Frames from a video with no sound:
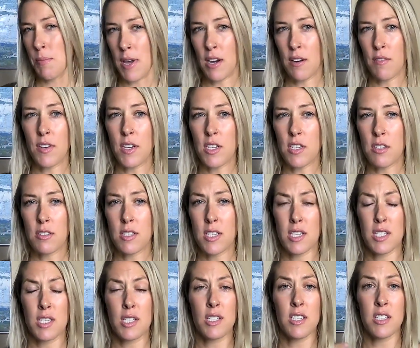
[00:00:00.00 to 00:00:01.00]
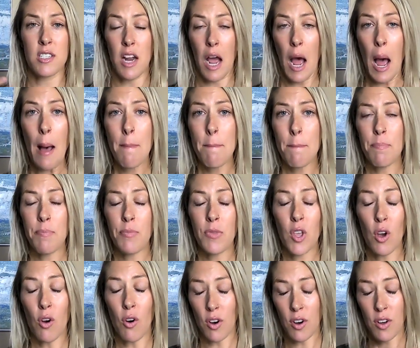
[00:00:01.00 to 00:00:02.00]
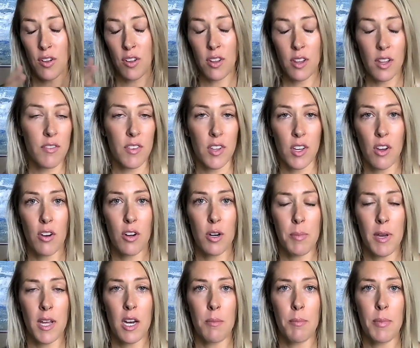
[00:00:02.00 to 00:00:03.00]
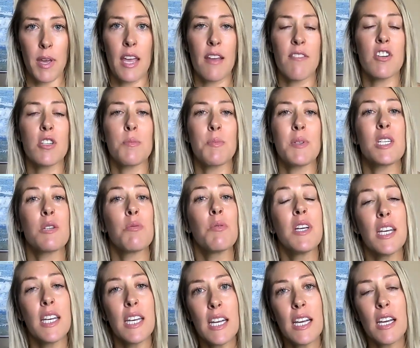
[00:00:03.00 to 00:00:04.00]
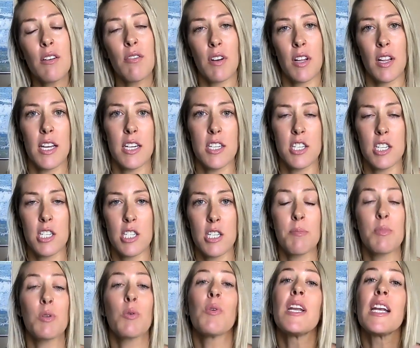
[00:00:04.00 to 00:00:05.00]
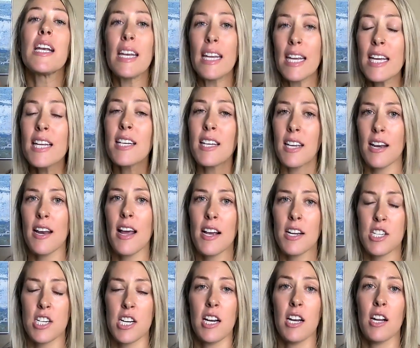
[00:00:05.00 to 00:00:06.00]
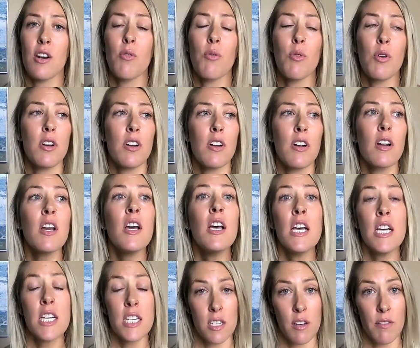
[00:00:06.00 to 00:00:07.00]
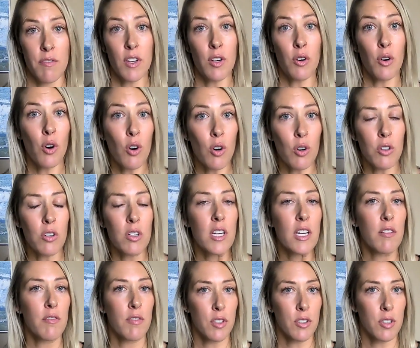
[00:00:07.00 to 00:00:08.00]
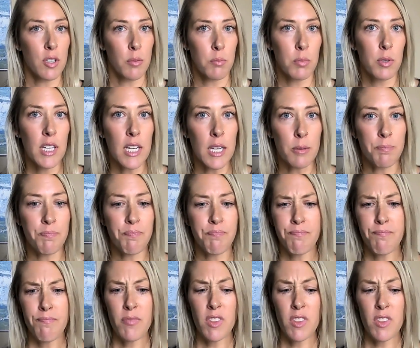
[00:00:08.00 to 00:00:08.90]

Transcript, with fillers: be beneficial to stop all of the codependent behaviors because we need relationships, we need connection in order to feel whole and feel complete.